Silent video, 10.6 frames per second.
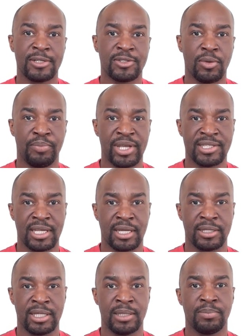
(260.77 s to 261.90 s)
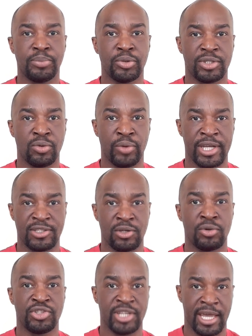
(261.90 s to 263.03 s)
to basically put the West
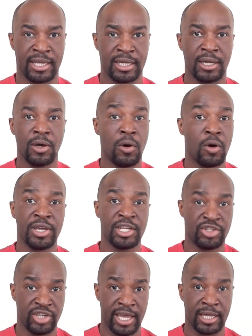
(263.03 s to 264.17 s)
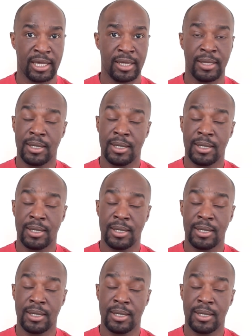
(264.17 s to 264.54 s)
on check or in check.